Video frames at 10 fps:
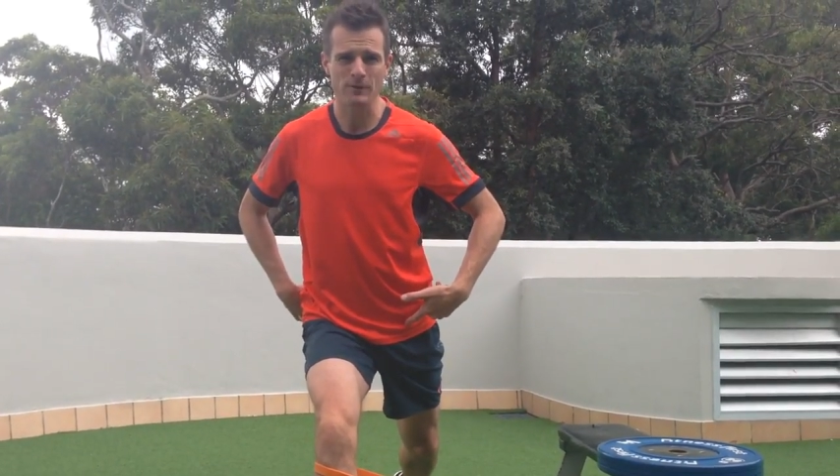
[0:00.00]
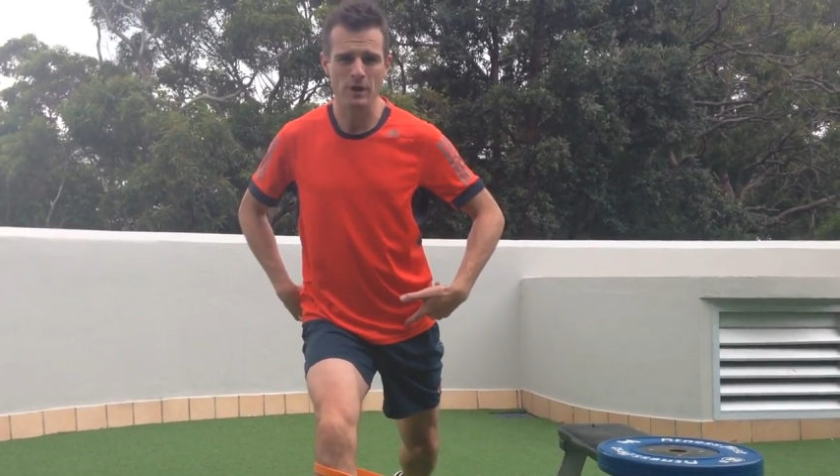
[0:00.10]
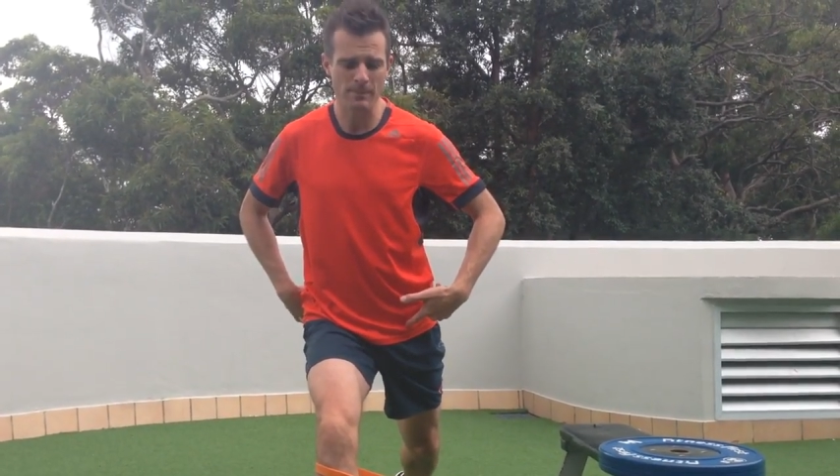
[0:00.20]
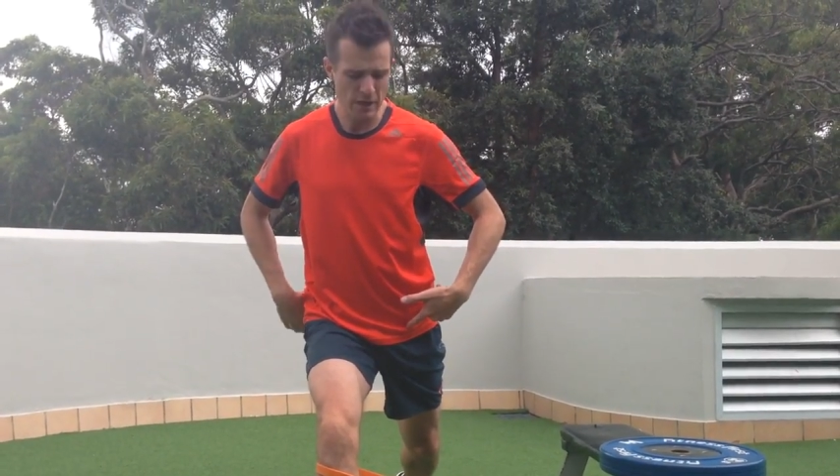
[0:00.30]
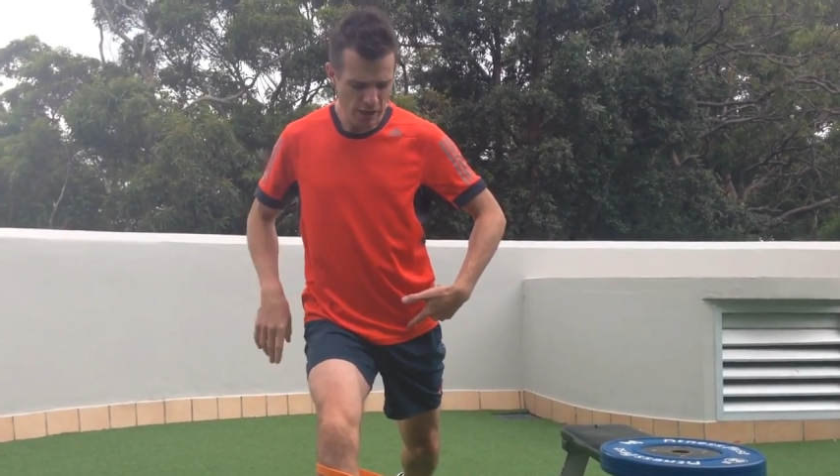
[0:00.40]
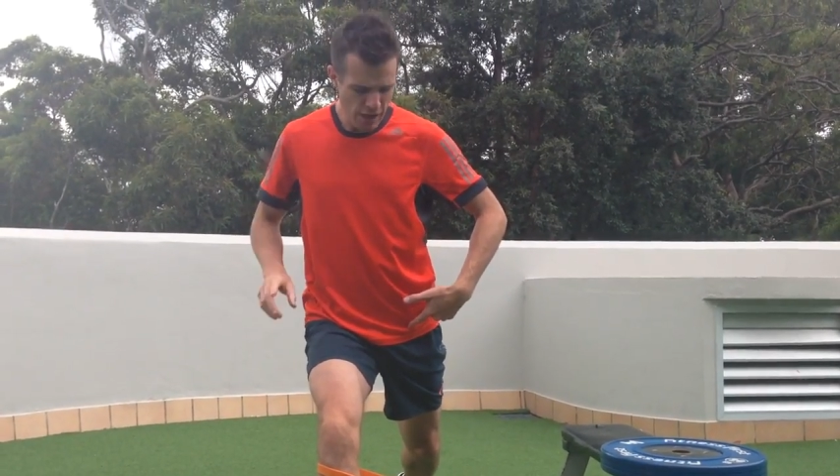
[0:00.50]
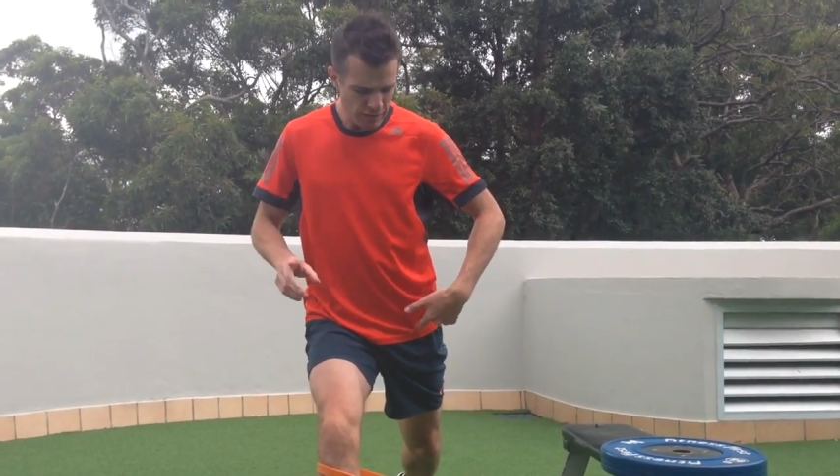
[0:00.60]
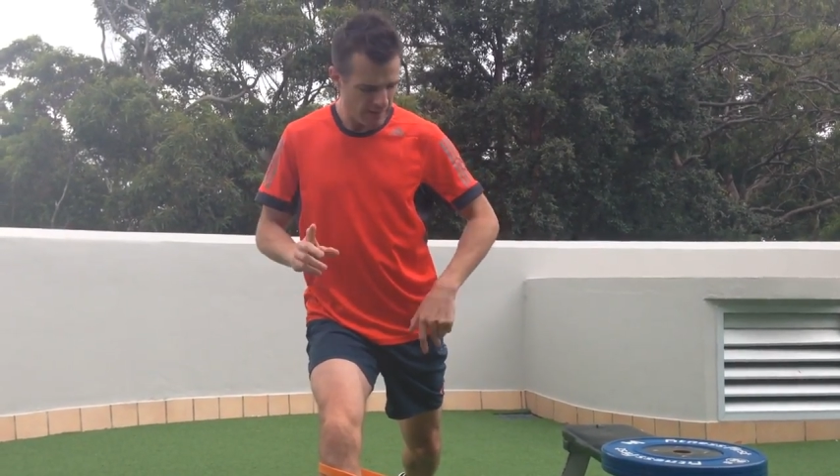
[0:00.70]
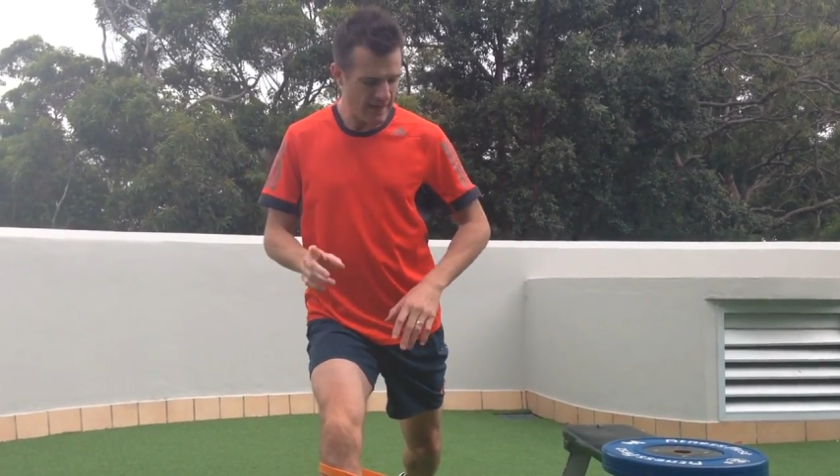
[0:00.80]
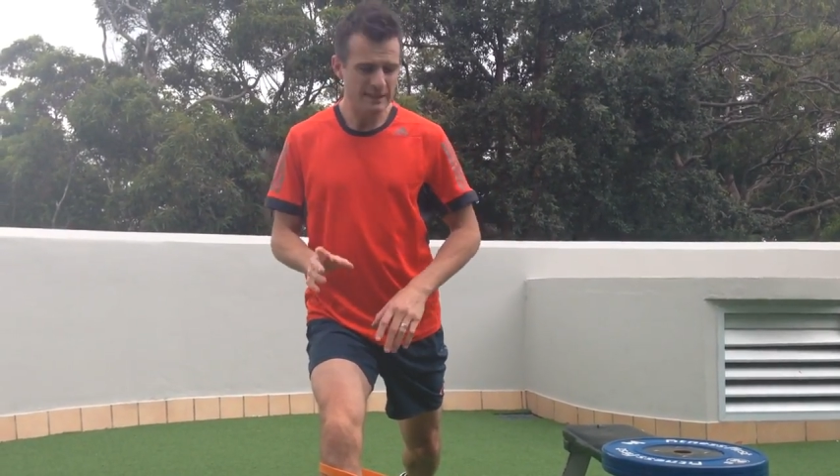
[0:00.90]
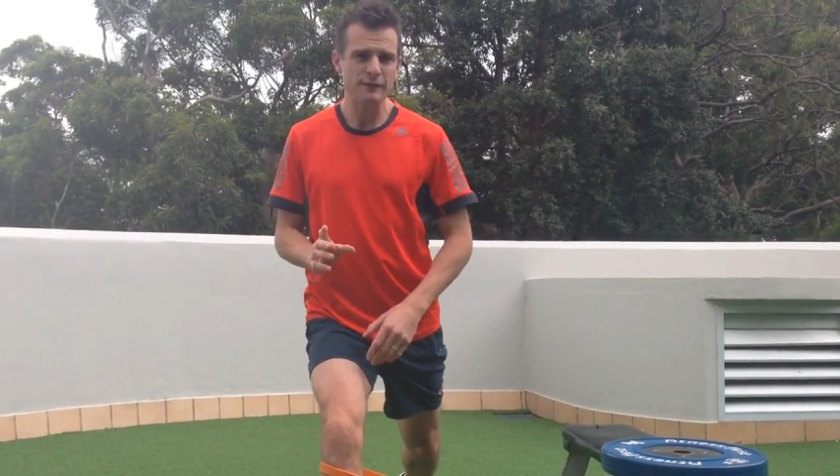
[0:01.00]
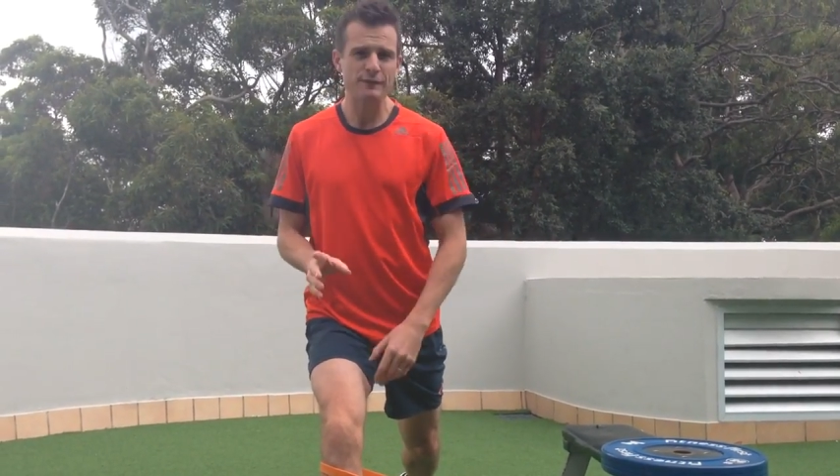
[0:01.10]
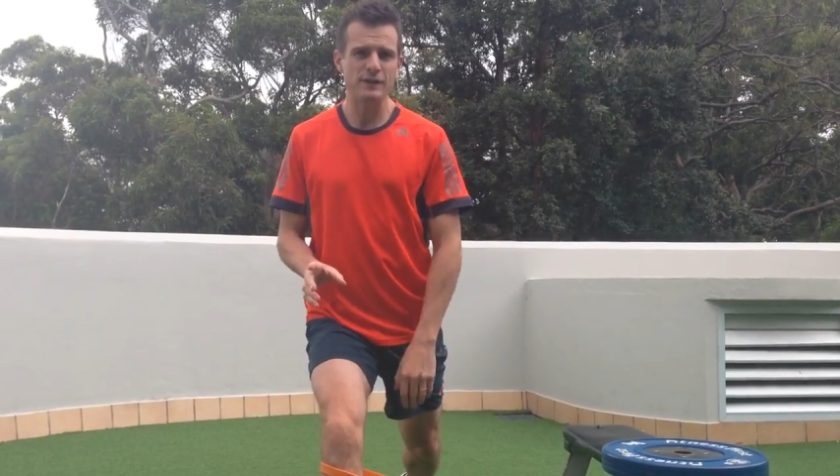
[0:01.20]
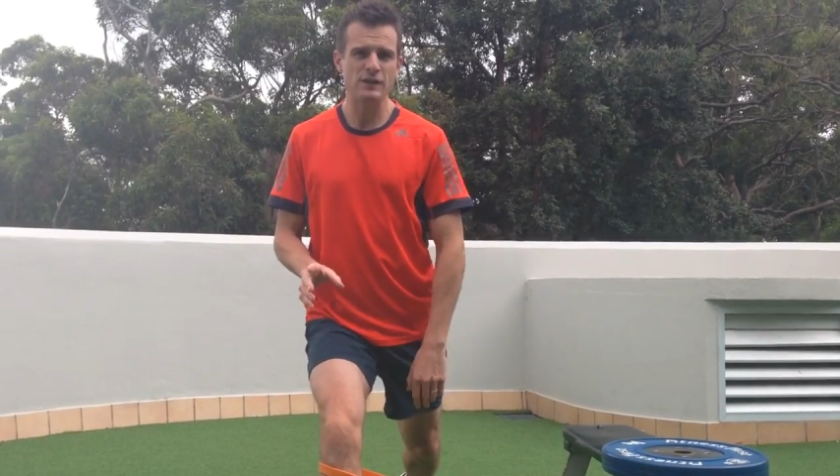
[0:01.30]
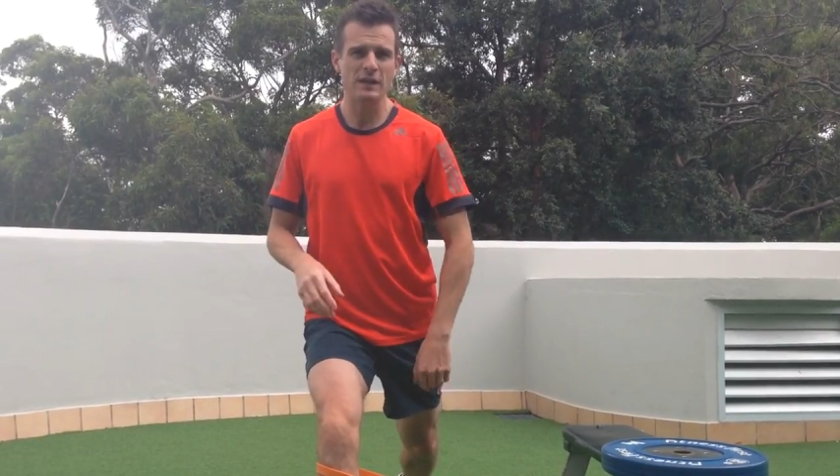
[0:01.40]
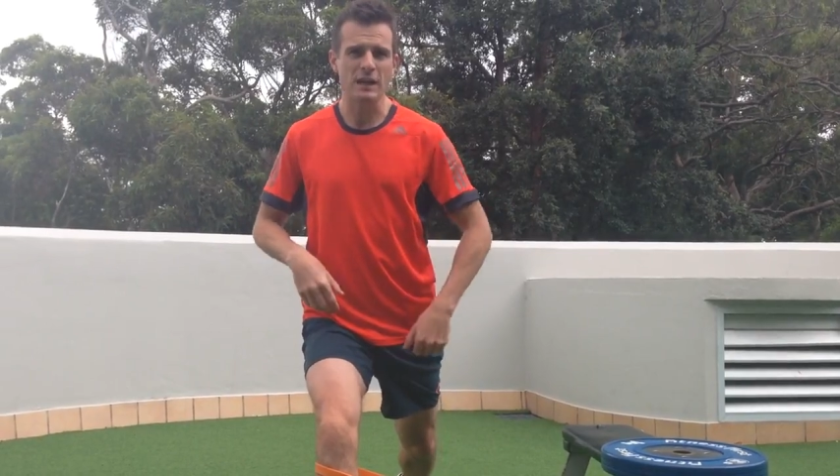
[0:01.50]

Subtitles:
Alright, so that's the physio